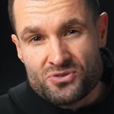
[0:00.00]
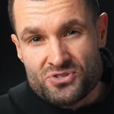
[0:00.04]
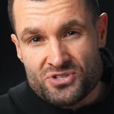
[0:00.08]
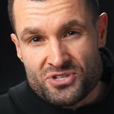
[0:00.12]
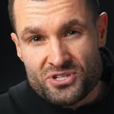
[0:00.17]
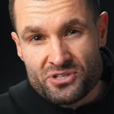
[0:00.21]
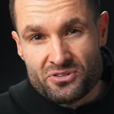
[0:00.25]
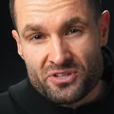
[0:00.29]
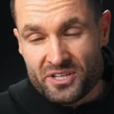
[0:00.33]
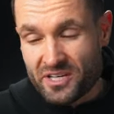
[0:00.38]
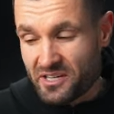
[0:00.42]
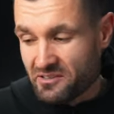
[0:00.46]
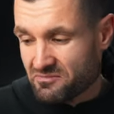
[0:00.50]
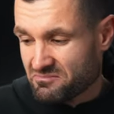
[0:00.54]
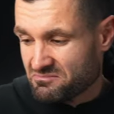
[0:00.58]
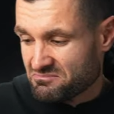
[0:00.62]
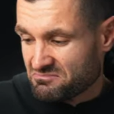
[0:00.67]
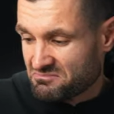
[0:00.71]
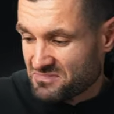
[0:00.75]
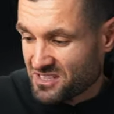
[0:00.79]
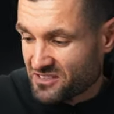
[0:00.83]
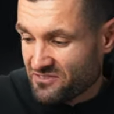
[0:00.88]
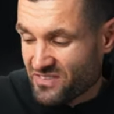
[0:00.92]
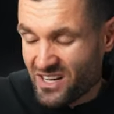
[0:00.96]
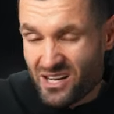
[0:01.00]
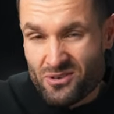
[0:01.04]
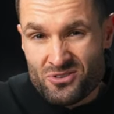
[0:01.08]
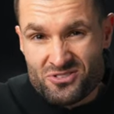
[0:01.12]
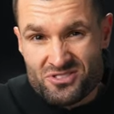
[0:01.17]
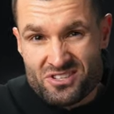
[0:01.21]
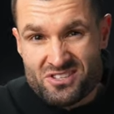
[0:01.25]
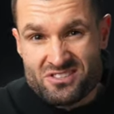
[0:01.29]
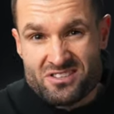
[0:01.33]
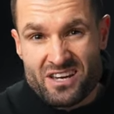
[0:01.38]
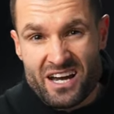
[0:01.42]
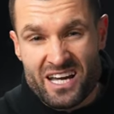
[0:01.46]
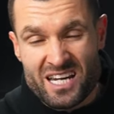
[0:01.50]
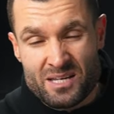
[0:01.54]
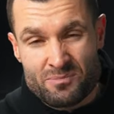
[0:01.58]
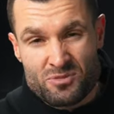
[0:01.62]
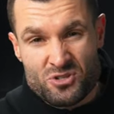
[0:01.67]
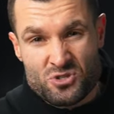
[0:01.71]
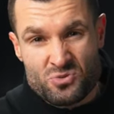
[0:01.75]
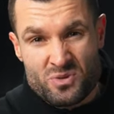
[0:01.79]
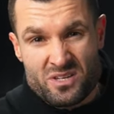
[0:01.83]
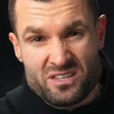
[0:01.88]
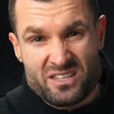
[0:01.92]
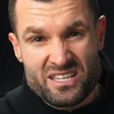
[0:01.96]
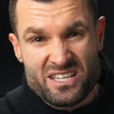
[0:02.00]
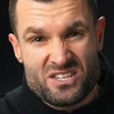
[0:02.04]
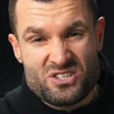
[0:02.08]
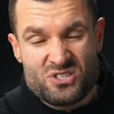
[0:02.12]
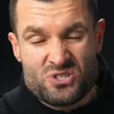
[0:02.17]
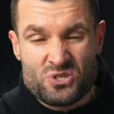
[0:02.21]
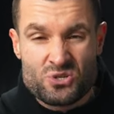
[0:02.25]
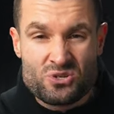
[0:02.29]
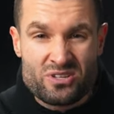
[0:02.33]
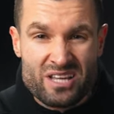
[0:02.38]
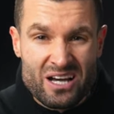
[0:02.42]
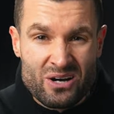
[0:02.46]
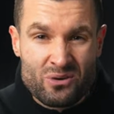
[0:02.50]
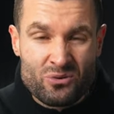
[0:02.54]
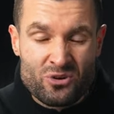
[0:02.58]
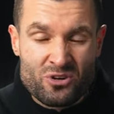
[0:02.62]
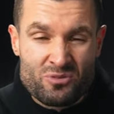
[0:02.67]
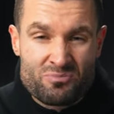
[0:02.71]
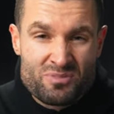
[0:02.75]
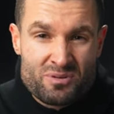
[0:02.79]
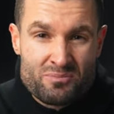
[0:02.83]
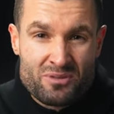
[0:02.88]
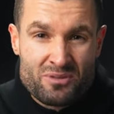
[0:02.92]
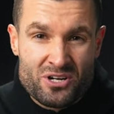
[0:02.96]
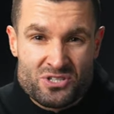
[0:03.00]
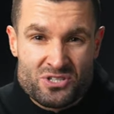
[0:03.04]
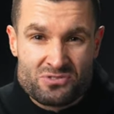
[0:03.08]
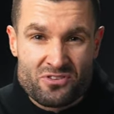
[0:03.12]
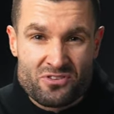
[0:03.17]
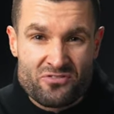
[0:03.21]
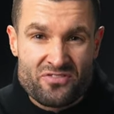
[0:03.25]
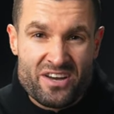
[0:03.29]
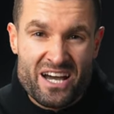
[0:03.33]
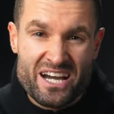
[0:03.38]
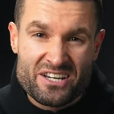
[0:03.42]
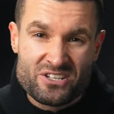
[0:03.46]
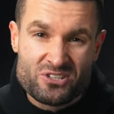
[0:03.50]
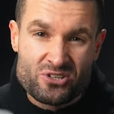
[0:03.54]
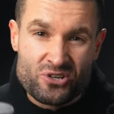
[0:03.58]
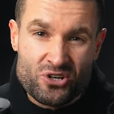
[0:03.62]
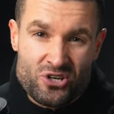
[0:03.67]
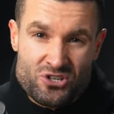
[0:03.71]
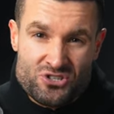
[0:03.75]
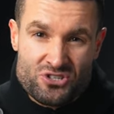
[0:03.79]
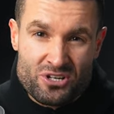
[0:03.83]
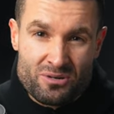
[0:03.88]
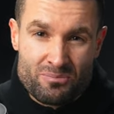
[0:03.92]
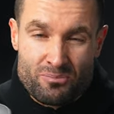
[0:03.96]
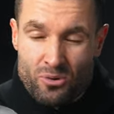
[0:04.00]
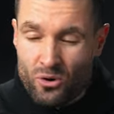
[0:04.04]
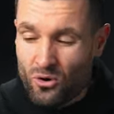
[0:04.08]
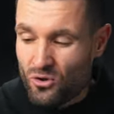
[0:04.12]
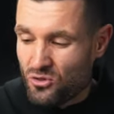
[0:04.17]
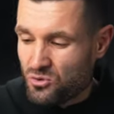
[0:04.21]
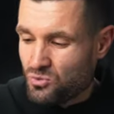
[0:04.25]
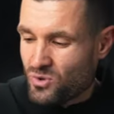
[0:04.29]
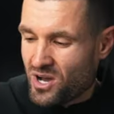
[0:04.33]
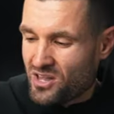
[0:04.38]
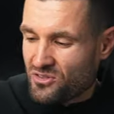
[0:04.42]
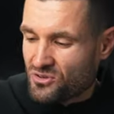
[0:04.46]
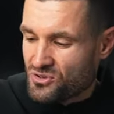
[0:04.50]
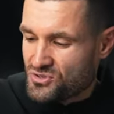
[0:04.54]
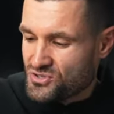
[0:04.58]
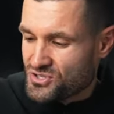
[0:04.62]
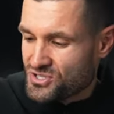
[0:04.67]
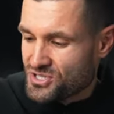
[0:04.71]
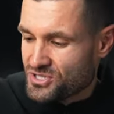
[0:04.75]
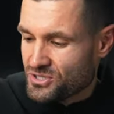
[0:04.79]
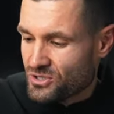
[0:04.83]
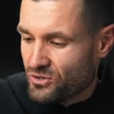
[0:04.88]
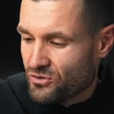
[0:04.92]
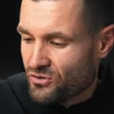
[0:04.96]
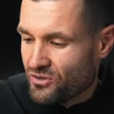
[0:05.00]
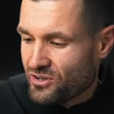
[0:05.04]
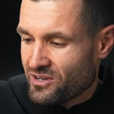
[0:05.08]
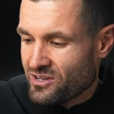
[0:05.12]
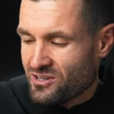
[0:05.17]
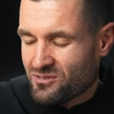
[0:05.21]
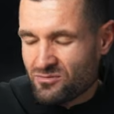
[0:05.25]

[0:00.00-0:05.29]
sealing. If I was deciding between these two, that wouldn't be much of a factor because they're both weather sealed.